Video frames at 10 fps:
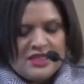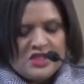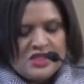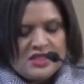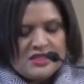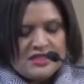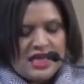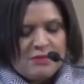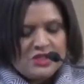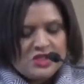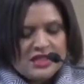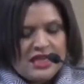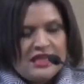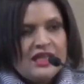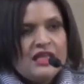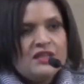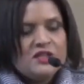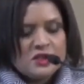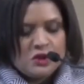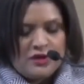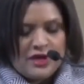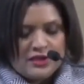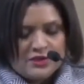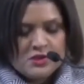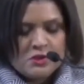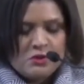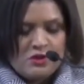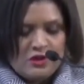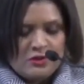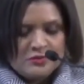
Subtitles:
she established an integrated school,